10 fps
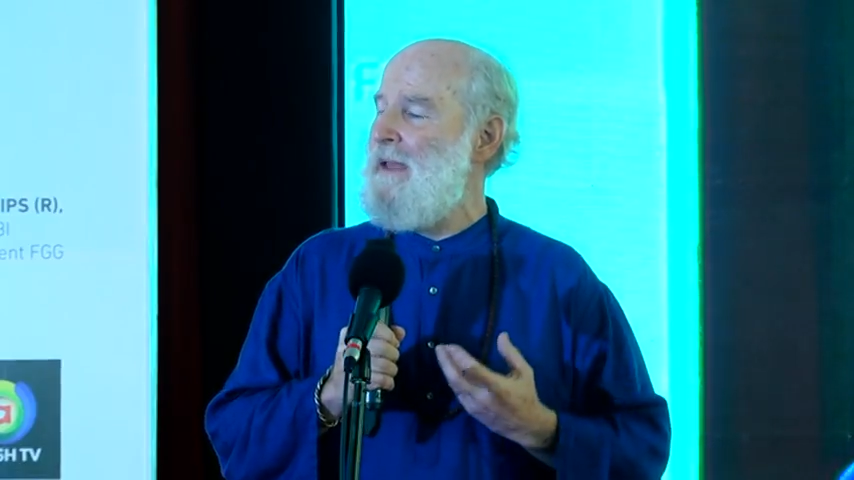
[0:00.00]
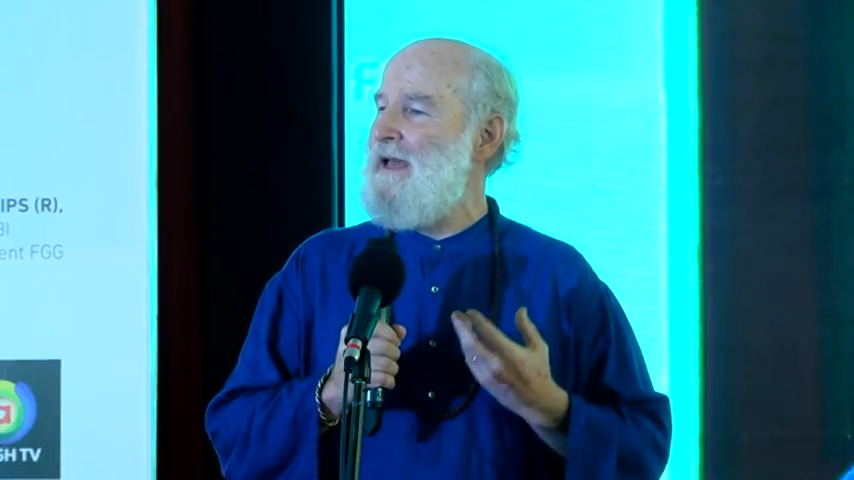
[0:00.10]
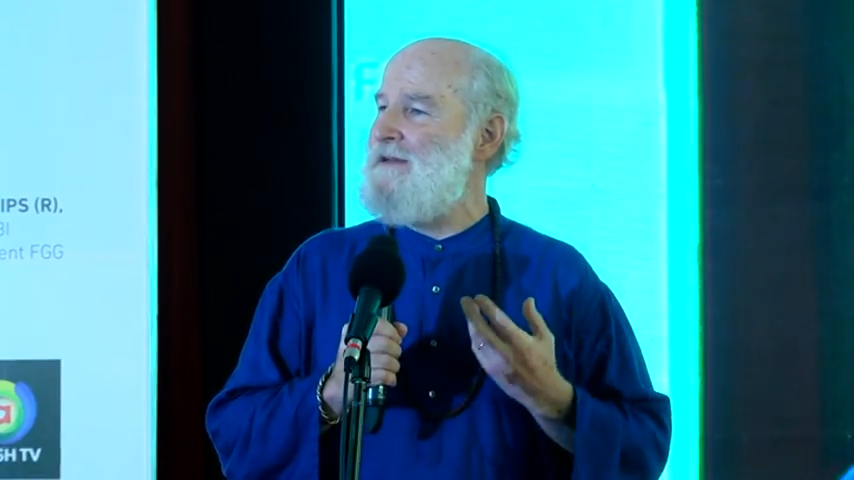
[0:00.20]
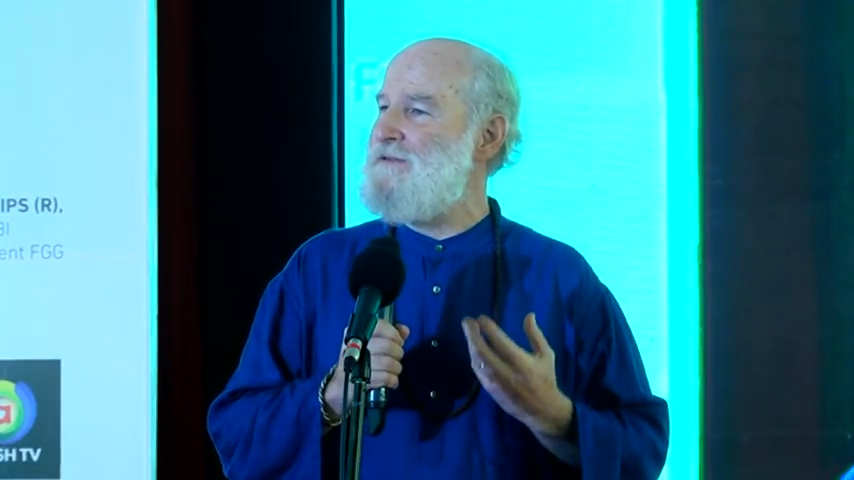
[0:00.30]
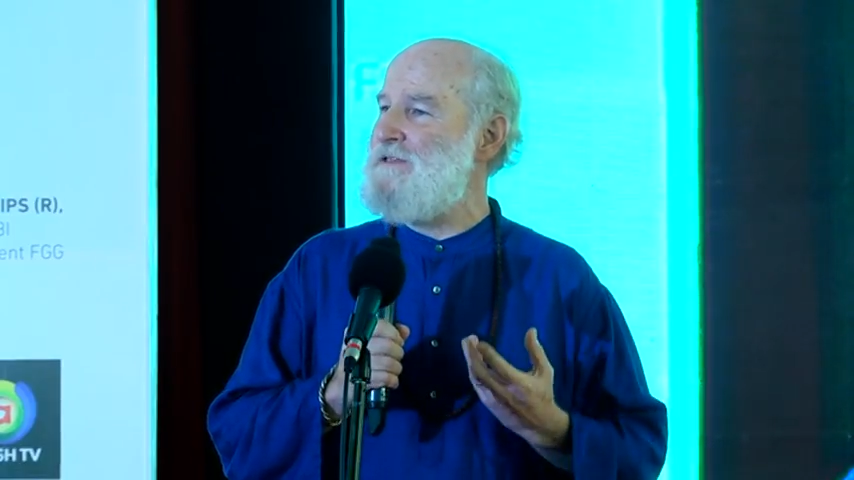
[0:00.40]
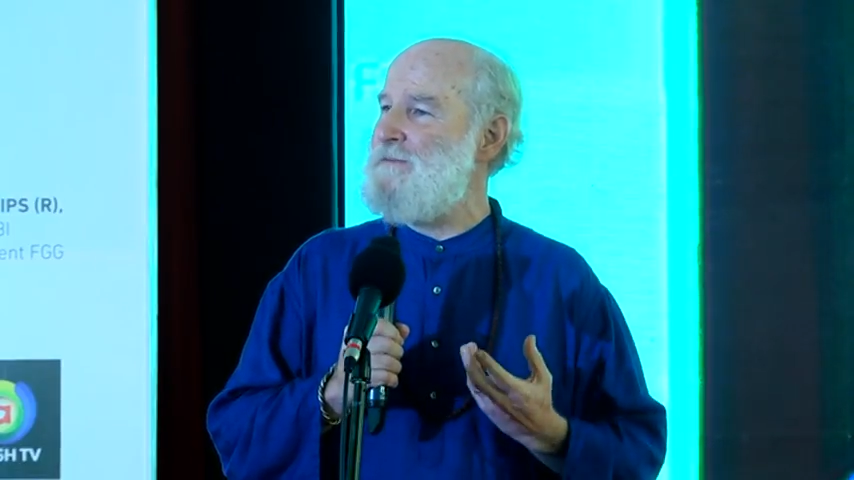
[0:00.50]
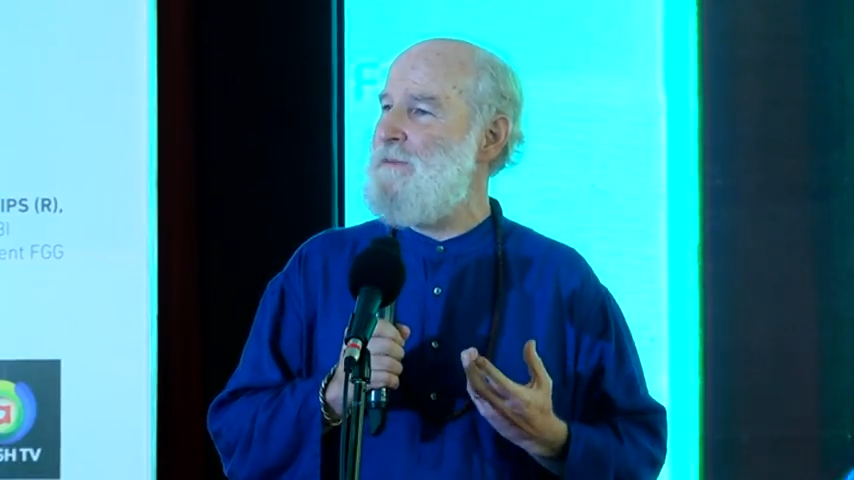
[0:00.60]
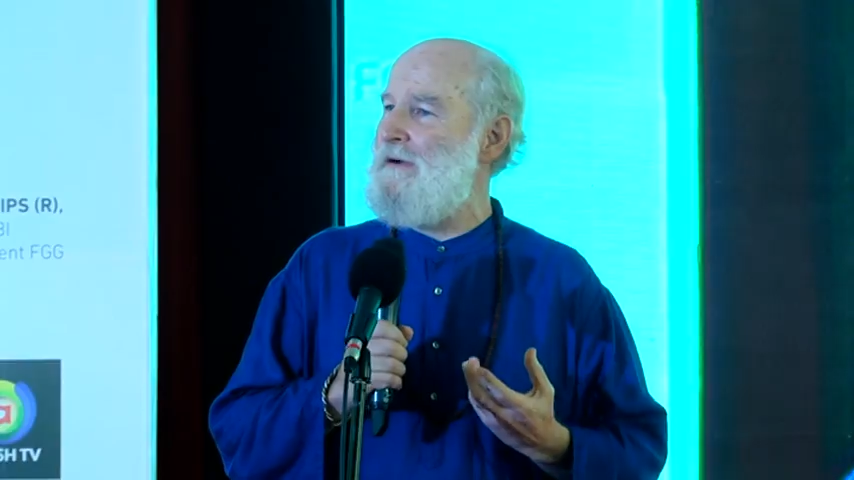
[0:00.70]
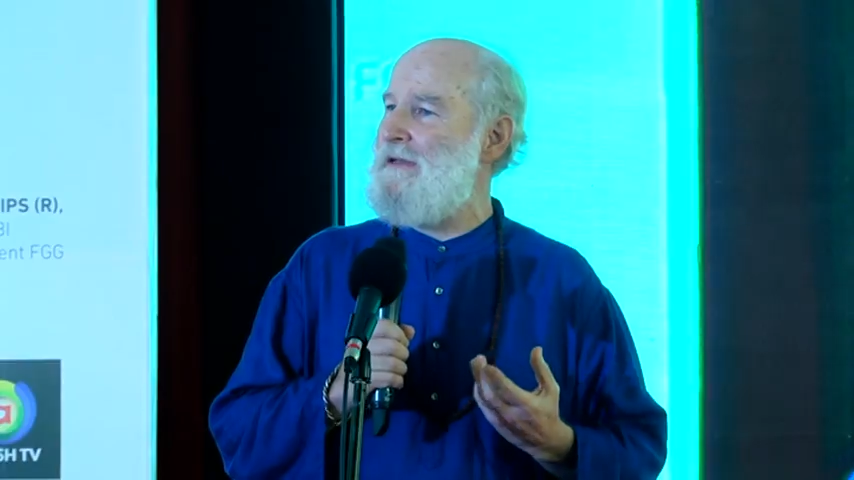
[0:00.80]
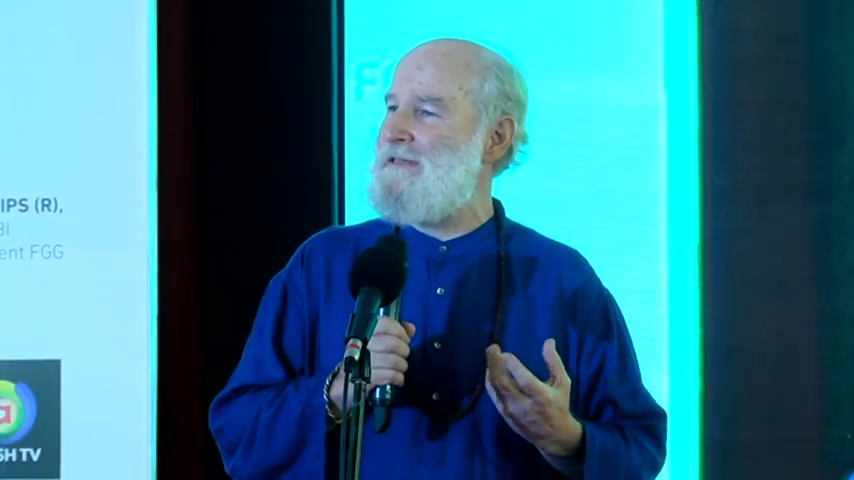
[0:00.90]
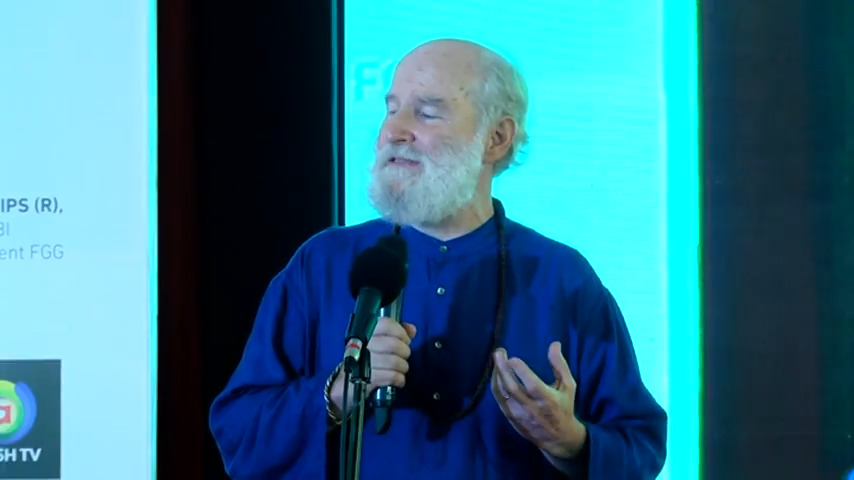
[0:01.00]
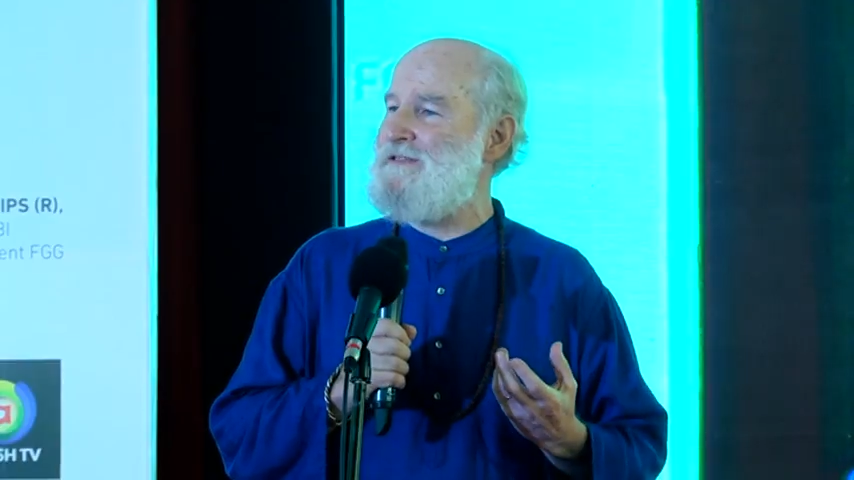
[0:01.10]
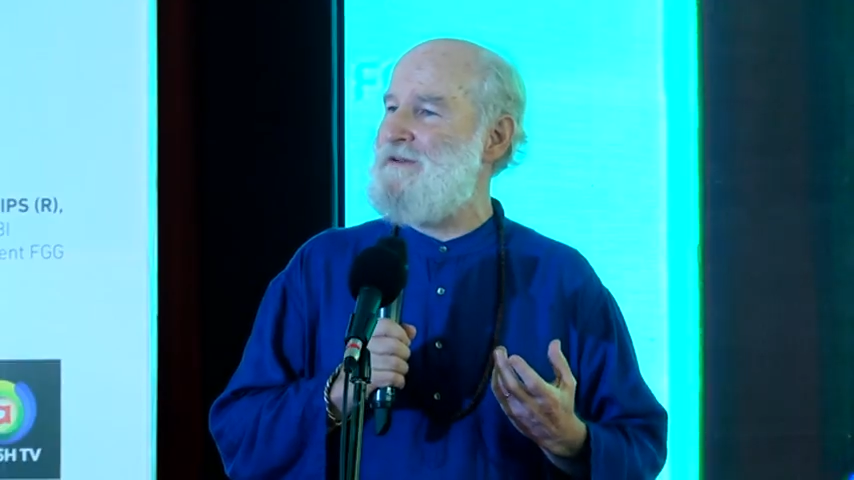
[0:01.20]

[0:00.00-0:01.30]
and to experience, as